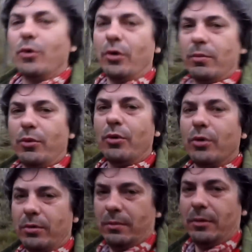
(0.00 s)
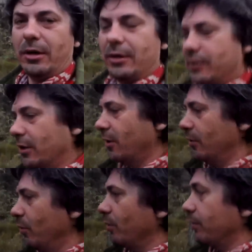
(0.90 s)
more and more, like as I go
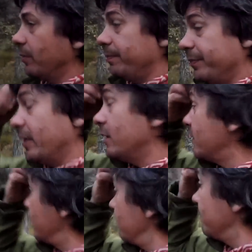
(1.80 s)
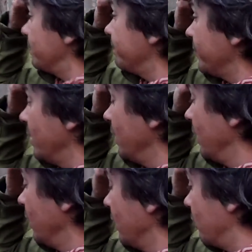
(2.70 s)
north. Then it
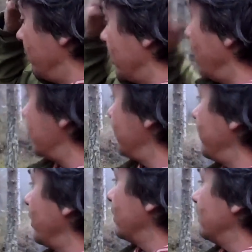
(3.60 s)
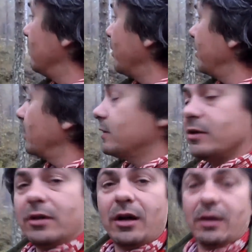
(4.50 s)
could be classified, I think, as
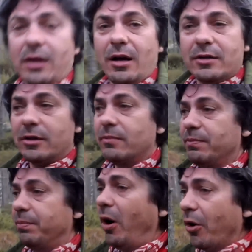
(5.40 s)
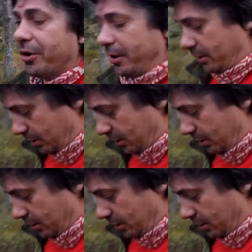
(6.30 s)
an Arctic bog.